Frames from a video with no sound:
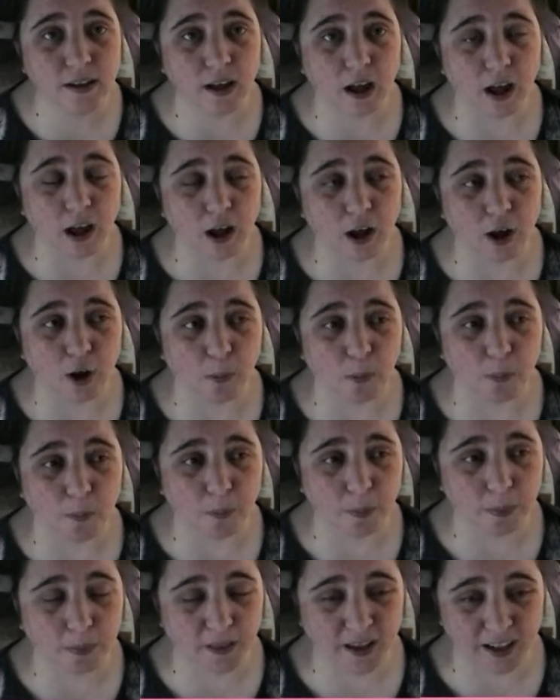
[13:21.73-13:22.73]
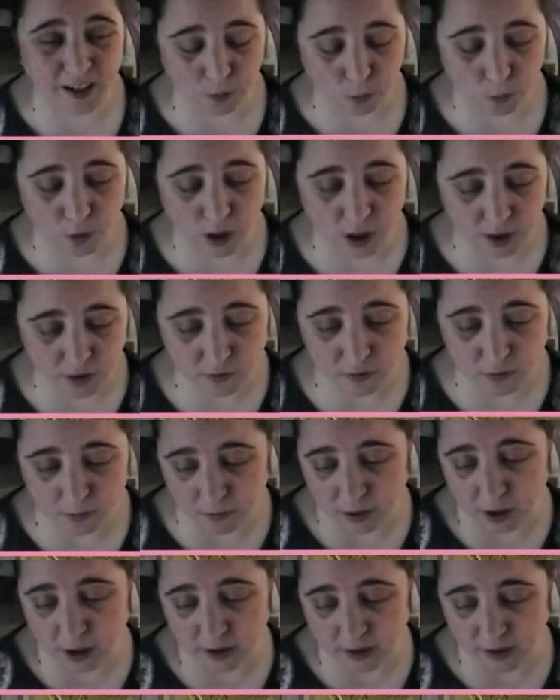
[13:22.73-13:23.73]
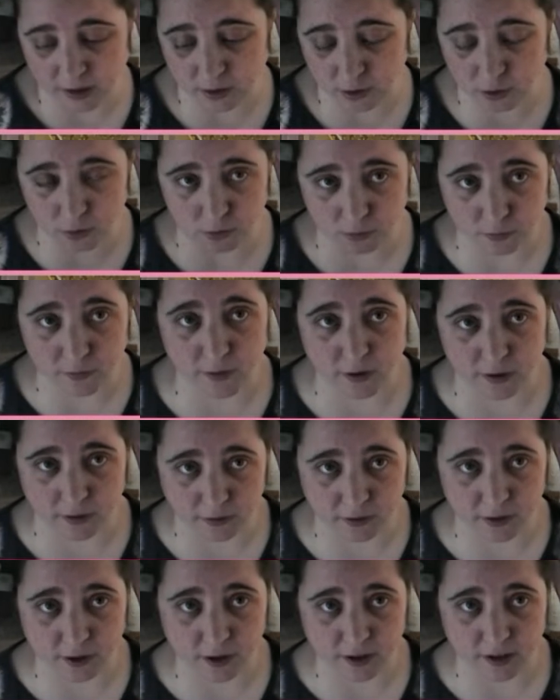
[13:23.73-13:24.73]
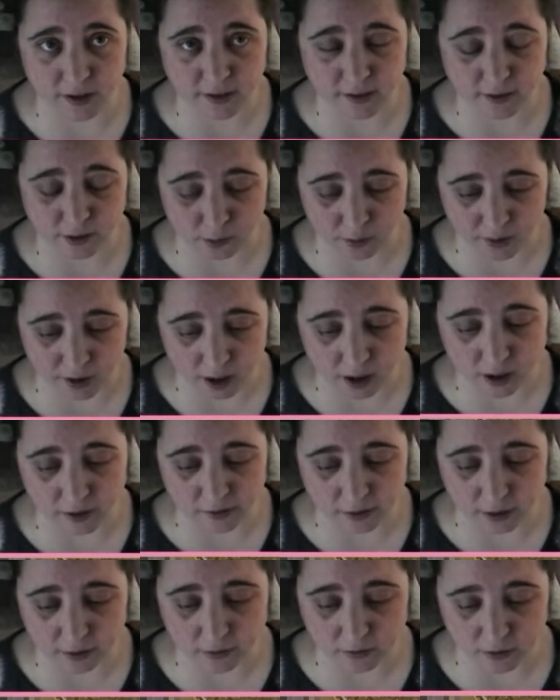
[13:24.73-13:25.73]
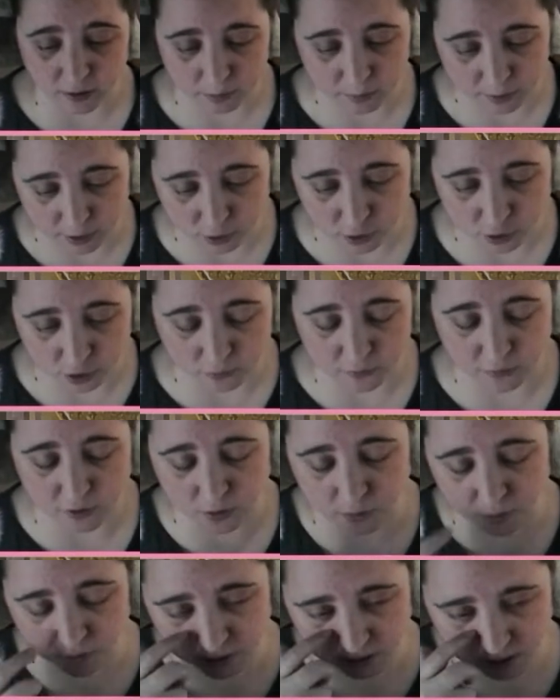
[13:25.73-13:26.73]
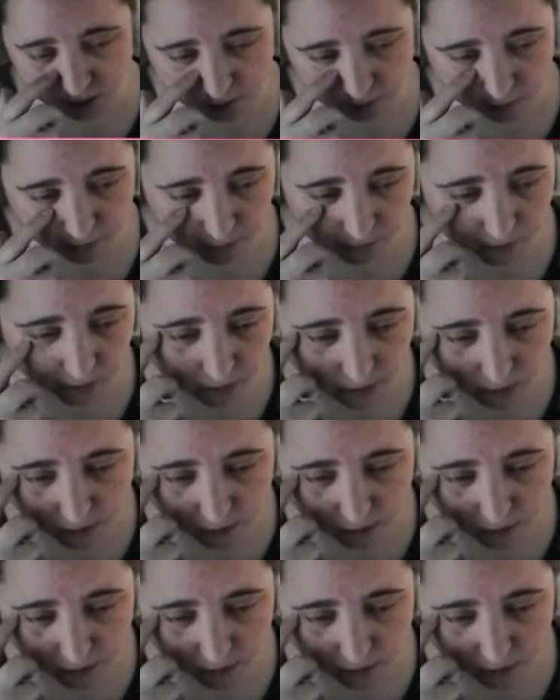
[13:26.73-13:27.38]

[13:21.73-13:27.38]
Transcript: and he works from 9 till 5:30, so he can't go to the post office when it's open.